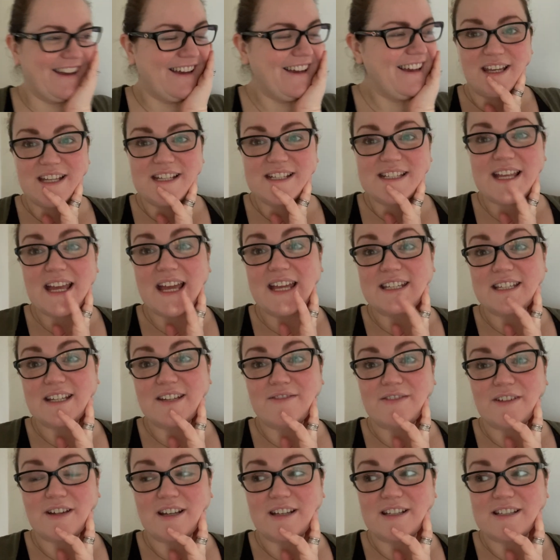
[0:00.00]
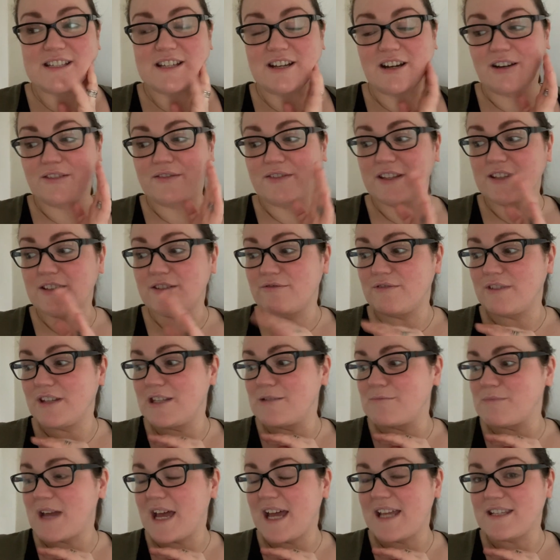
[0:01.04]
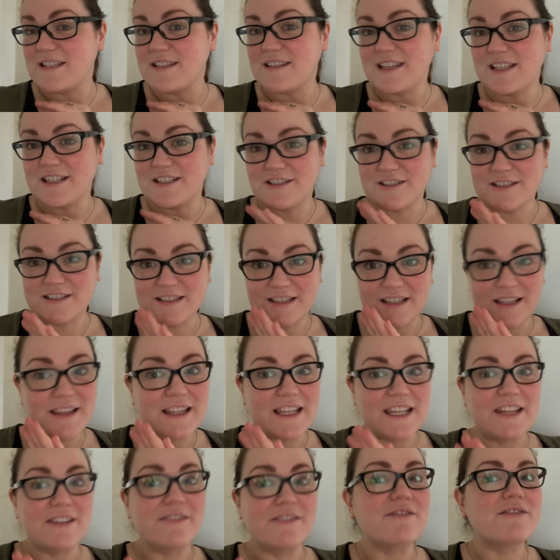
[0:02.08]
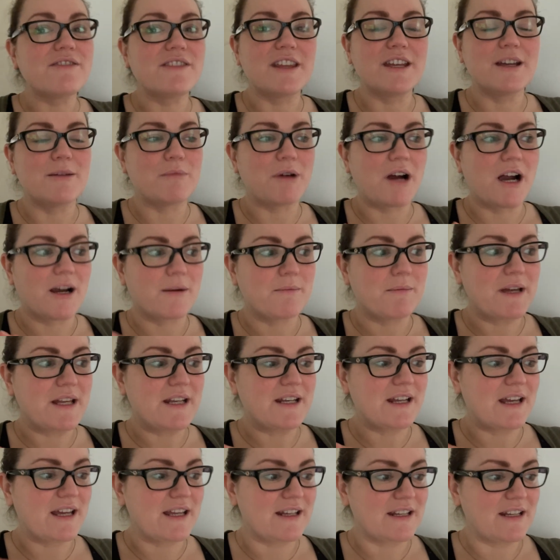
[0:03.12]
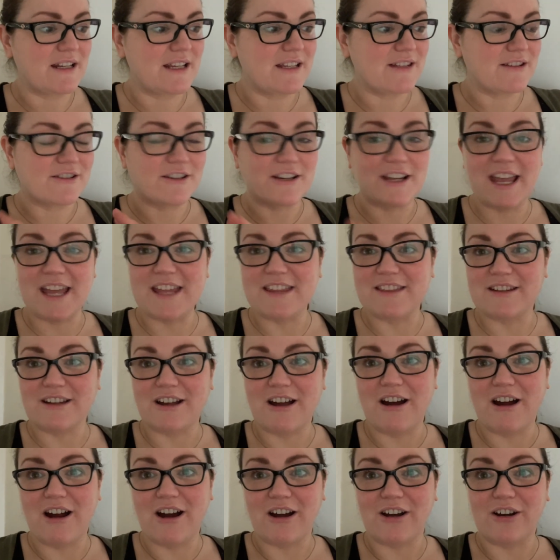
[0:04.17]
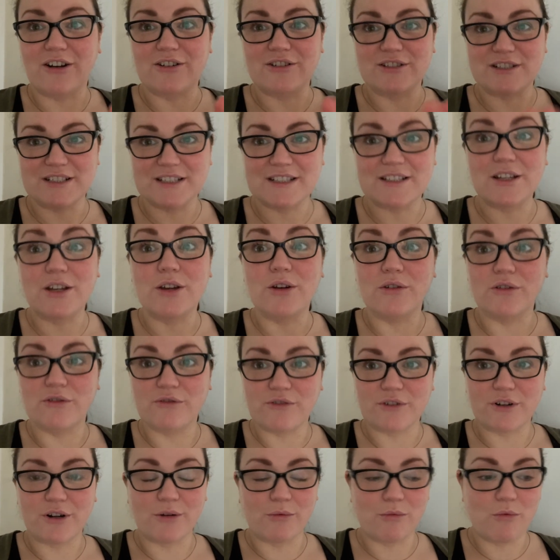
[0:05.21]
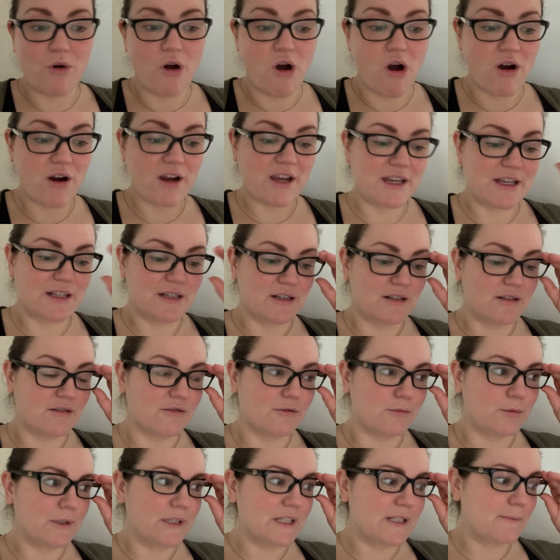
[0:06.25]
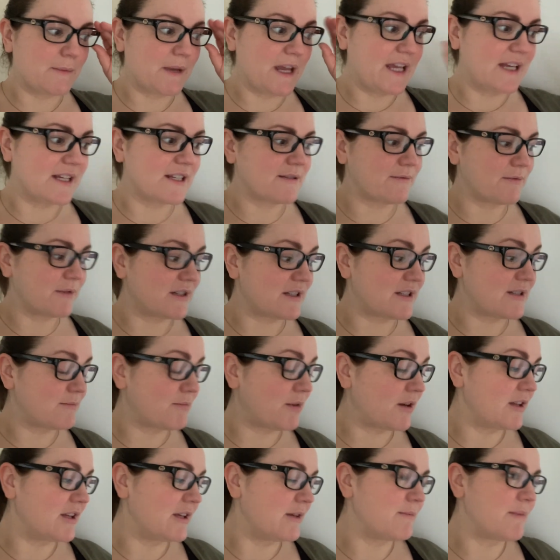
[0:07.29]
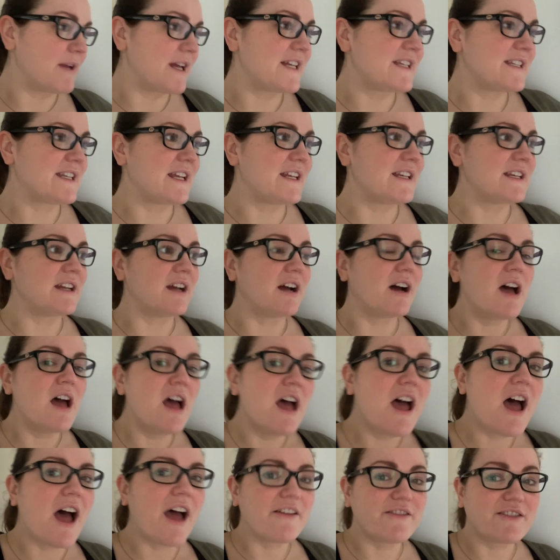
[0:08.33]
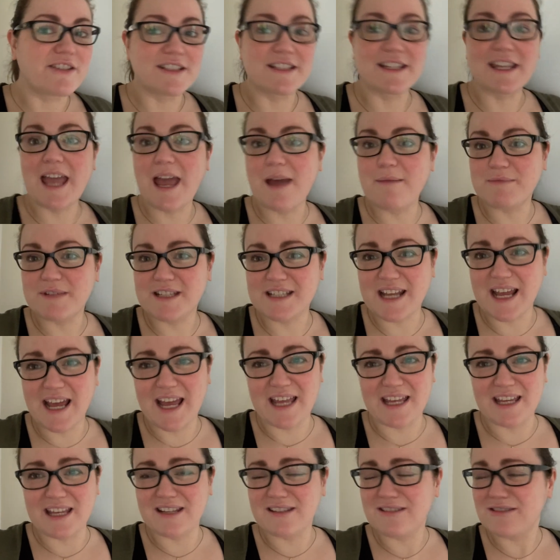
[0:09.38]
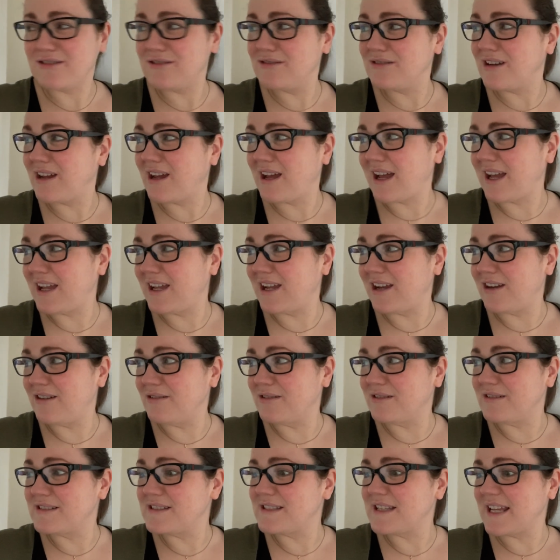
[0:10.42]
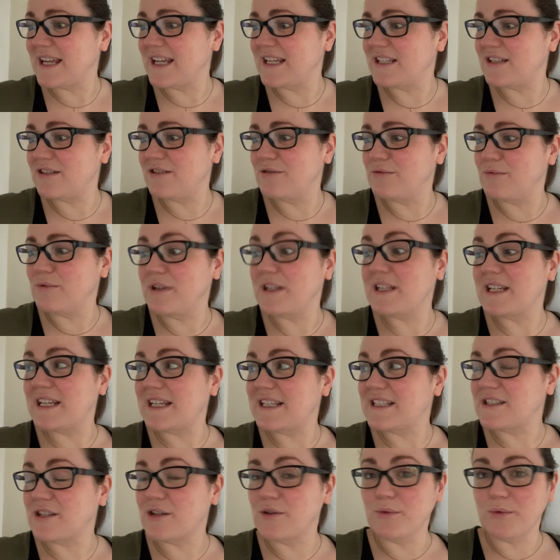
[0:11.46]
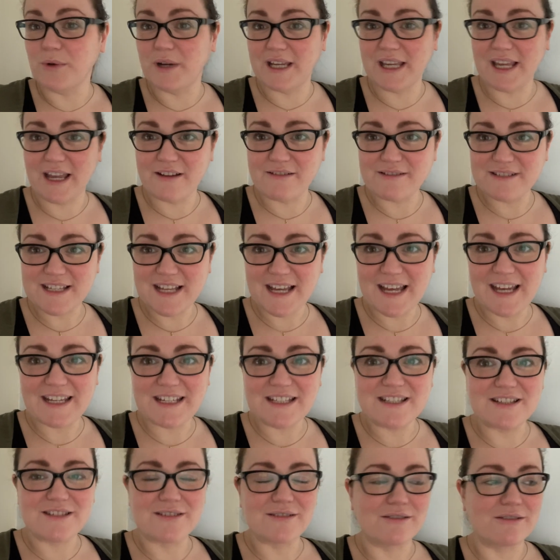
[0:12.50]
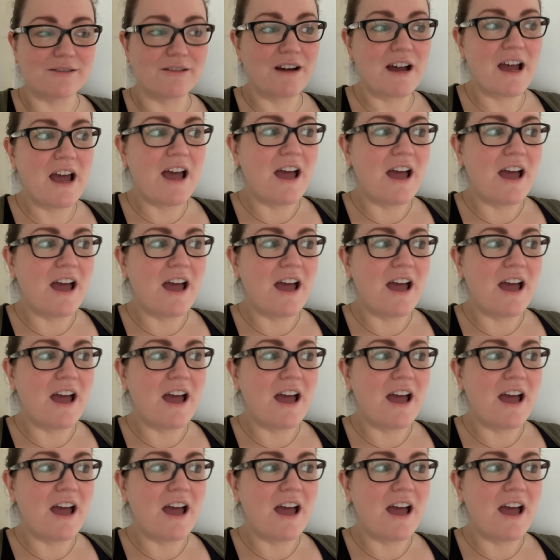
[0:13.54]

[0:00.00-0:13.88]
He said if I start feeling really bad, then just leave the apartment and either get in the car or just go for a walk in an open space, which is probably the best idea. I've just kept an eye and I outside. Nobody is going outside, so